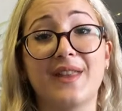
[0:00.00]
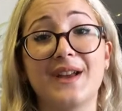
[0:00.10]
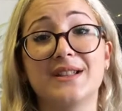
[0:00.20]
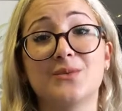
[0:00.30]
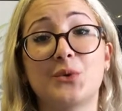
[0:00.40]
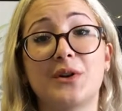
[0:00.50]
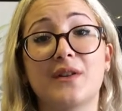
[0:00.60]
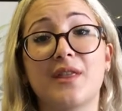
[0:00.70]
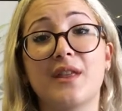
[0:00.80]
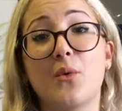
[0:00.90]
that is
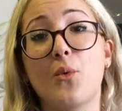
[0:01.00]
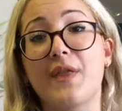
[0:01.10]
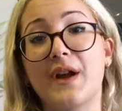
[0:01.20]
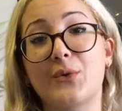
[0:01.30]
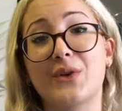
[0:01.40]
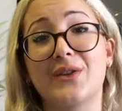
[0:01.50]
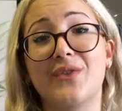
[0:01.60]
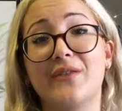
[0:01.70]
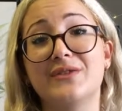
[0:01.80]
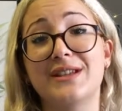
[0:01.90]
worth
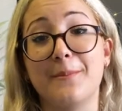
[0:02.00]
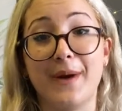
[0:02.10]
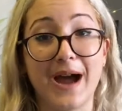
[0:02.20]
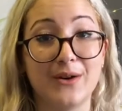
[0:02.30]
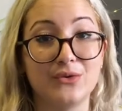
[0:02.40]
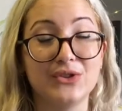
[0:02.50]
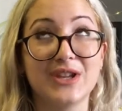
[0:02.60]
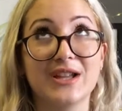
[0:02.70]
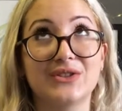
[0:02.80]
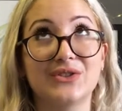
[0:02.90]

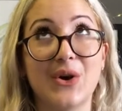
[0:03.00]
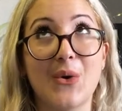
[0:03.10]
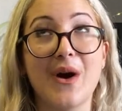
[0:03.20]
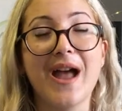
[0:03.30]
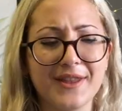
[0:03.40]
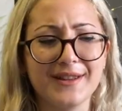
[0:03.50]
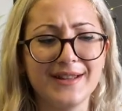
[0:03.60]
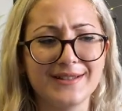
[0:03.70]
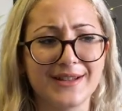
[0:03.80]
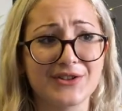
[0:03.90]
£150. So I think
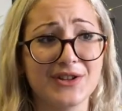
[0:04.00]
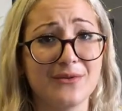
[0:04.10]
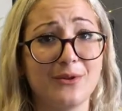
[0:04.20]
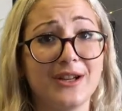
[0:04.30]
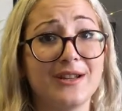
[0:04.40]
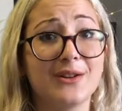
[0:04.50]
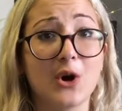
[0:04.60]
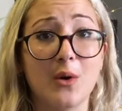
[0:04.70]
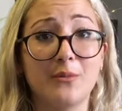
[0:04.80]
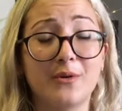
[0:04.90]
that's actually a really good
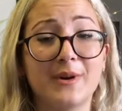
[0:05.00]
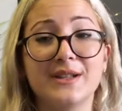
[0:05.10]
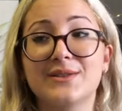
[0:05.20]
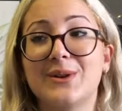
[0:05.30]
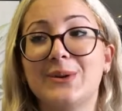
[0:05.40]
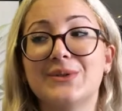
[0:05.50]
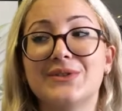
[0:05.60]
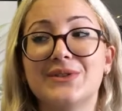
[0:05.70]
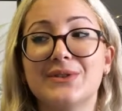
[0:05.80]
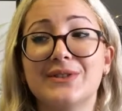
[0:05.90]
compromise.
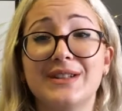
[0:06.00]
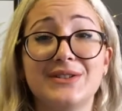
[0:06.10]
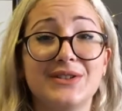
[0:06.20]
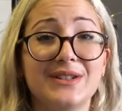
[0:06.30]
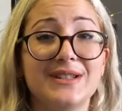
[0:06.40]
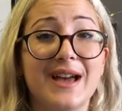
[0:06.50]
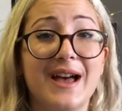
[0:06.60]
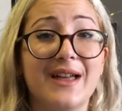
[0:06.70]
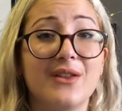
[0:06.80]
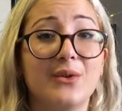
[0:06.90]
Also, they did
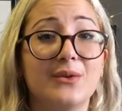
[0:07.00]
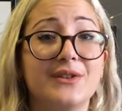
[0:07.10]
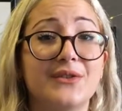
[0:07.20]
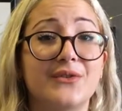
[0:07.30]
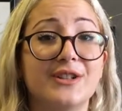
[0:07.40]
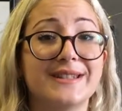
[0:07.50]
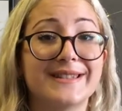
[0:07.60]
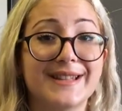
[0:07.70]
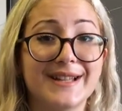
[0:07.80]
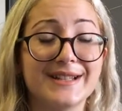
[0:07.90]
have all different
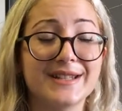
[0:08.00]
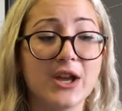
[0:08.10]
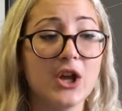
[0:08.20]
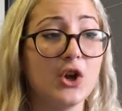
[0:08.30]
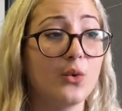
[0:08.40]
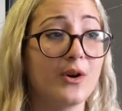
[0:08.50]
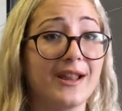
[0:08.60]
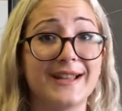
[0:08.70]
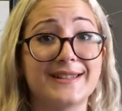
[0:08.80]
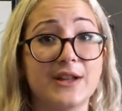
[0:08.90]
stands where,
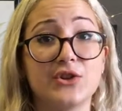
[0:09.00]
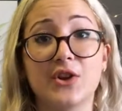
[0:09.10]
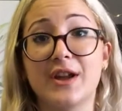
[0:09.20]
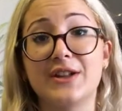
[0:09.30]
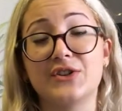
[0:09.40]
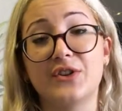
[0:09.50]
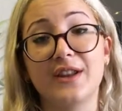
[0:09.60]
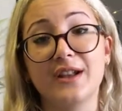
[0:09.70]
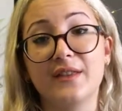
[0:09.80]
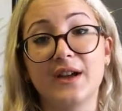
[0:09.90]
like I said, you could get your
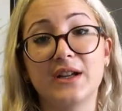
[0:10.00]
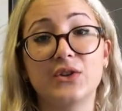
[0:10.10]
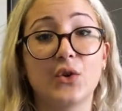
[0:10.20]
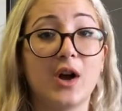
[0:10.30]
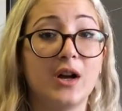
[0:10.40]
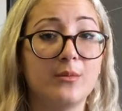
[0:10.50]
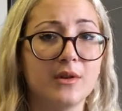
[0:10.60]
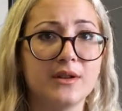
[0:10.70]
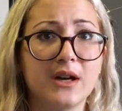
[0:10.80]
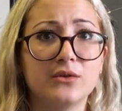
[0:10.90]
nail done, your eyebrow
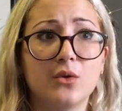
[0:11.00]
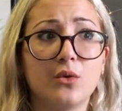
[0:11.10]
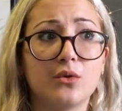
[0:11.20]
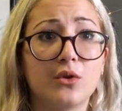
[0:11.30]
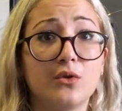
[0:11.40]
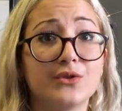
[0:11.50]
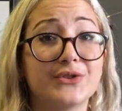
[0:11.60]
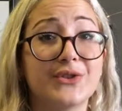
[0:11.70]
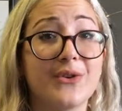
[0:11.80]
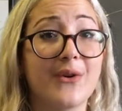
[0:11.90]
done, or
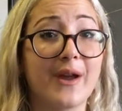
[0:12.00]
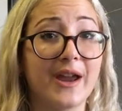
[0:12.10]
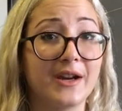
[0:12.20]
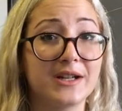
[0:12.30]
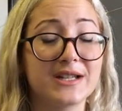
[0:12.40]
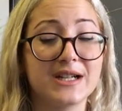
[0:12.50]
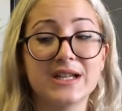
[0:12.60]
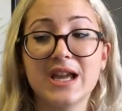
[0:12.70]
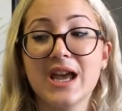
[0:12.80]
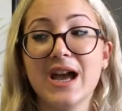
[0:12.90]
also your hair
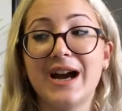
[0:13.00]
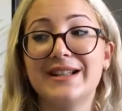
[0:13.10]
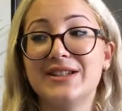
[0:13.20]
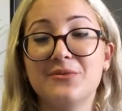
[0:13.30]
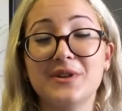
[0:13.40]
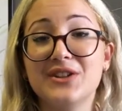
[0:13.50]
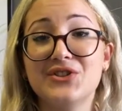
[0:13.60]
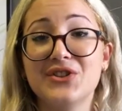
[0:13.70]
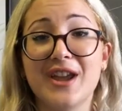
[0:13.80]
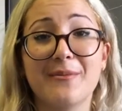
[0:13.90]
done. I didn't
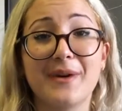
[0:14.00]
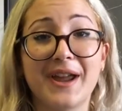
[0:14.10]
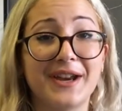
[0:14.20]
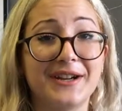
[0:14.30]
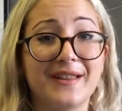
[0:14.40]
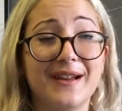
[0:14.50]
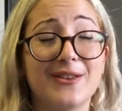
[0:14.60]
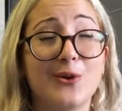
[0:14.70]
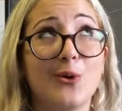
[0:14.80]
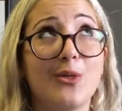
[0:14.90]
manage to get my hair
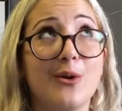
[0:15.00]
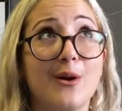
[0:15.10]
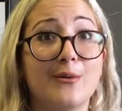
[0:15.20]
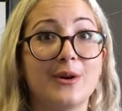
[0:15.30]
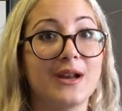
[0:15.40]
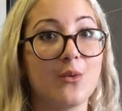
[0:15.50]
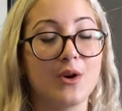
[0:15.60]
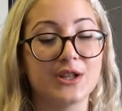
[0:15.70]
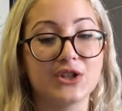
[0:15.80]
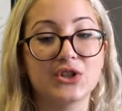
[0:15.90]
done, although I really
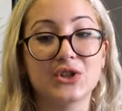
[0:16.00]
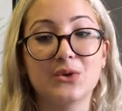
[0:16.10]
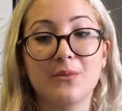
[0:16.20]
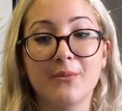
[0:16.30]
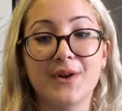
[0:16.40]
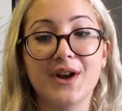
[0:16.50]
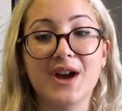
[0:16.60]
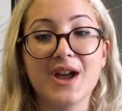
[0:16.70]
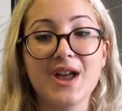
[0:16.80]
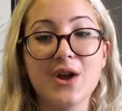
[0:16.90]
wanted to,
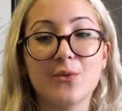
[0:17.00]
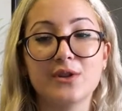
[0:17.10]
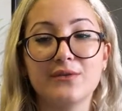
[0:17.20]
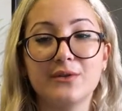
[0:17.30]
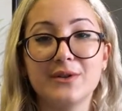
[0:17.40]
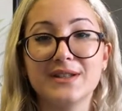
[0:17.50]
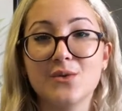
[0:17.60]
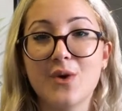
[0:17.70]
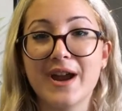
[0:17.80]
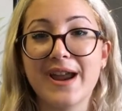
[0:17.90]
but another
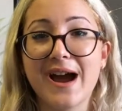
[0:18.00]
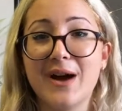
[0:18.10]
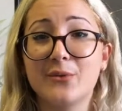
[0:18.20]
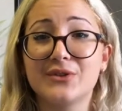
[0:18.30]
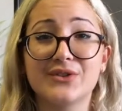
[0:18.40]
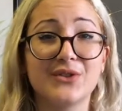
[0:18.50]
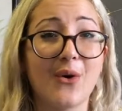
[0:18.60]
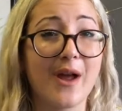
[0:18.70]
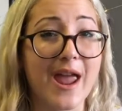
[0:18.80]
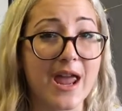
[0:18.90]
reason why I was
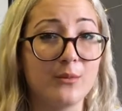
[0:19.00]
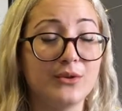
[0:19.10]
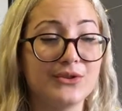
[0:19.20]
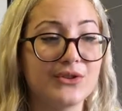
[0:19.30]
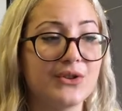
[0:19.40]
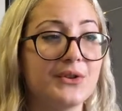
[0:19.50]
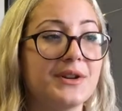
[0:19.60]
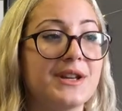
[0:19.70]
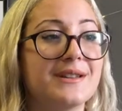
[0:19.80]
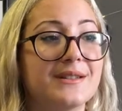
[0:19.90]
not able to
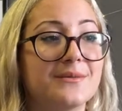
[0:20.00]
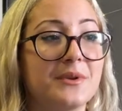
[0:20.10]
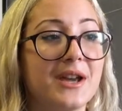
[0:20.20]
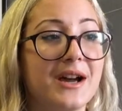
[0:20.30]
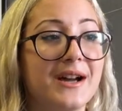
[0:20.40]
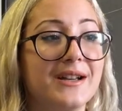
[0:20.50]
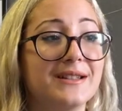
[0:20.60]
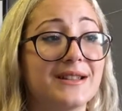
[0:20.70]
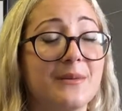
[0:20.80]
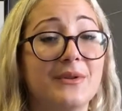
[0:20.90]
is
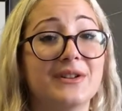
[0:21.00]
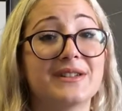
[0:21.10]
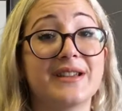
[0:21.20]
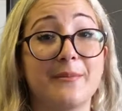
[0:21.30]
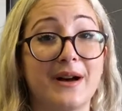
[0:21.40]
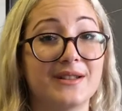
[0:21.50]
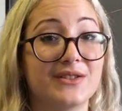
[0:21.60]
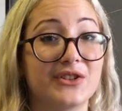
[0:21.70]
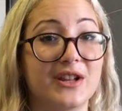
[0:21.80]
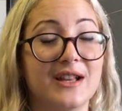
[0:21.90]
because I booked a
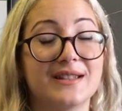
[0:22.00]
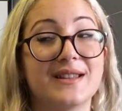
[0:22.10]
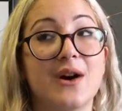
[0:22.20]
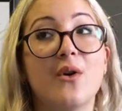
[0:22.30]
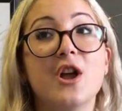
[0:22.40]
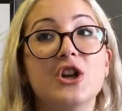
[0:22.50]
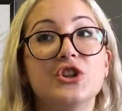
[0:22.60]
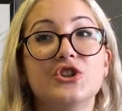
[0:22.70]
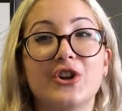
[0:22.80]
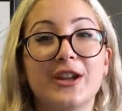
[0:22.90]
masterclass. Now,
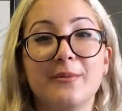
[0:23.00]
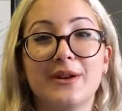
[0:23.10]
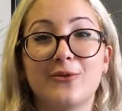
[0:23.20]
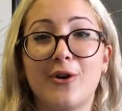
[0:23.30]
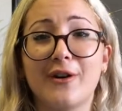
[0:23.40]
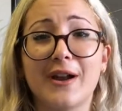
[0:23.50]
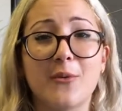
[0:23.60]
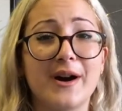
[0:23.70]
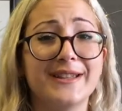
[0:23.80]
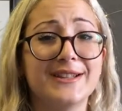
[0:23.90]
Don't get me wrong, I
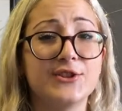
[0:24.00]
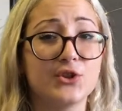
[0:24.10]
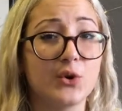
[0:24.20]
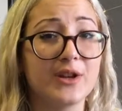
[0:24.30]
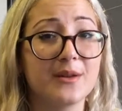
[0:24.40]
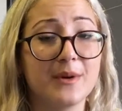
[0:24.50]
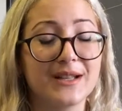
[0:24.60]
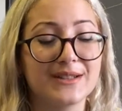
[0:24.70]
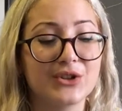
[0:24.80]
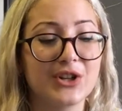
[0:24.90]
quite enjoy the
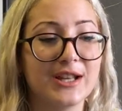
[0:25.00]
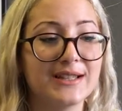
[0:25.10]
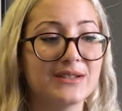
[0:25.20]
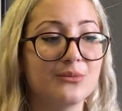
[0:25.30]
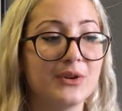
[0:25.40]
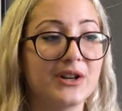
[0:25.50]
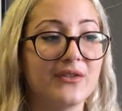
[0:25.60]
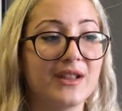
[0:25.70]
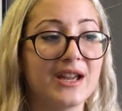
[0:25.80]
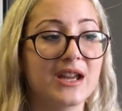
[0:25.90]
masterclass, but I
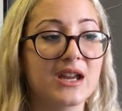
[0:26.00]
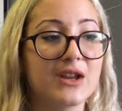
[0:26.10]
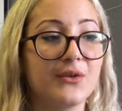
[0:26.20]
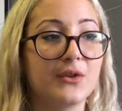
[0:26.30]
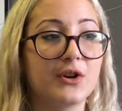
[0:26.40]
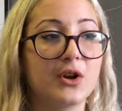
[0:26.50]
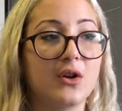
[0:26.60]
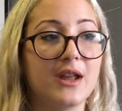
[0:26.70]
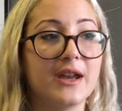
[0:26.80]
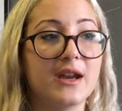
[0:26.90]
feel like if you're
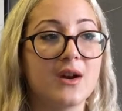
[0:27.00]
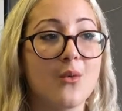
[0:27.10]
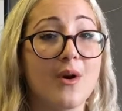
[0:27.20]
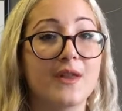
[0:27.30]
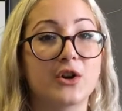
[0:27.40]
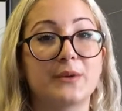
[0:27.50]
not like 100%